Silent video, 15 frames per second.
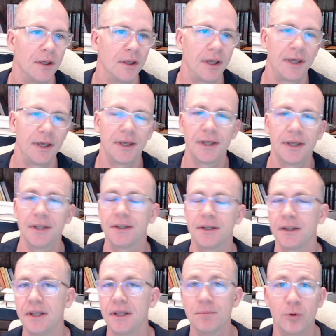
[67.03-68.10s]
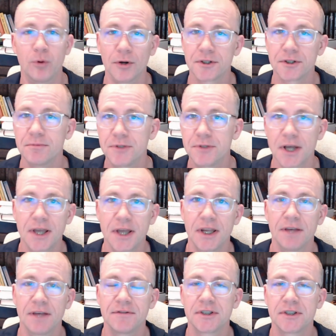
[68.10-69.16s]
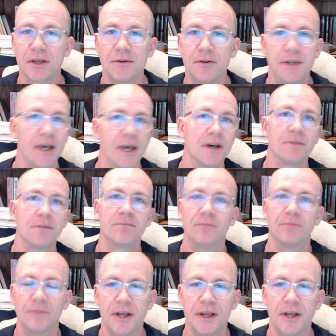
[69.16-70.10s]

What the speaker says: And imports from China have slowed down.